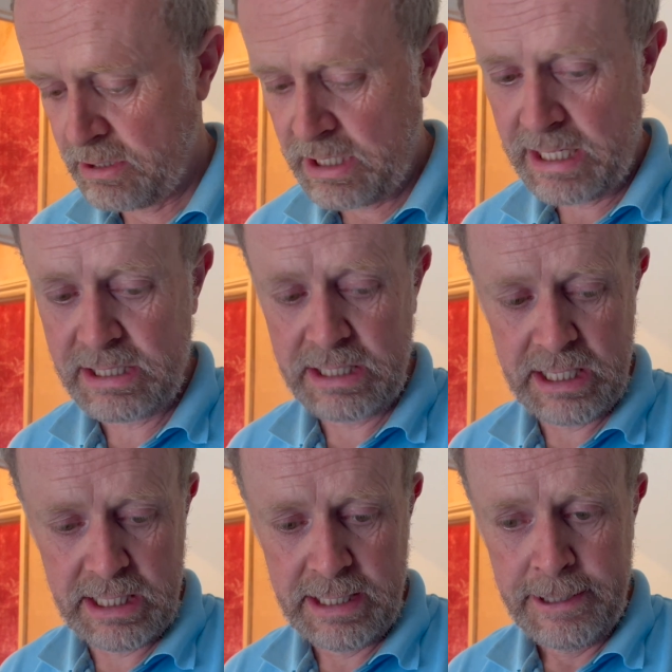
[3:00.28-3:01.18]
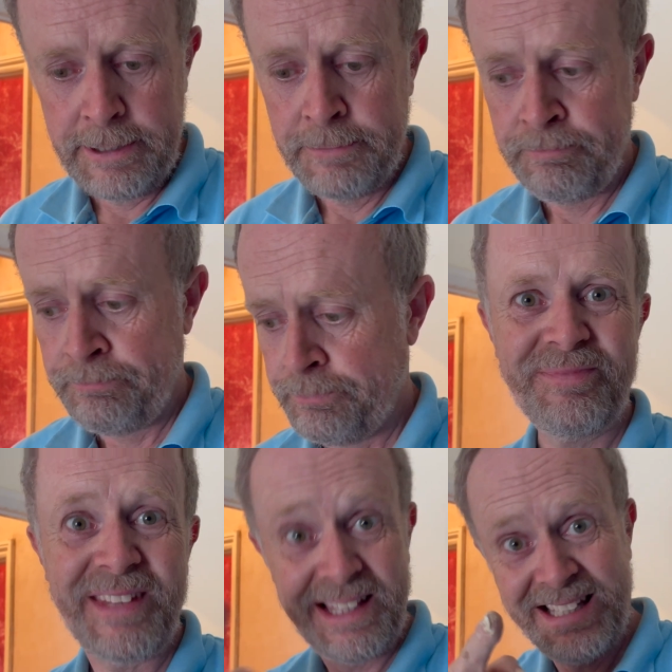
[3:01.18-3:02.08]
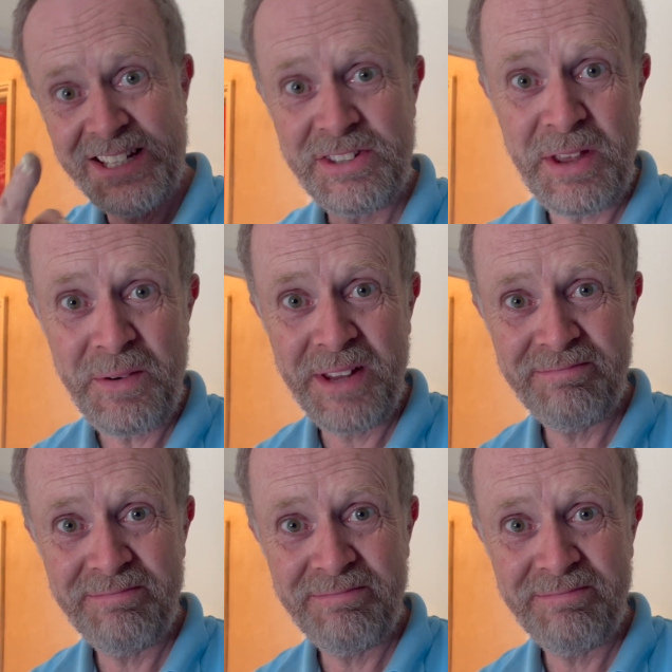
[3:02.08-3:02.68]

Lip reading: test it. Let's do it.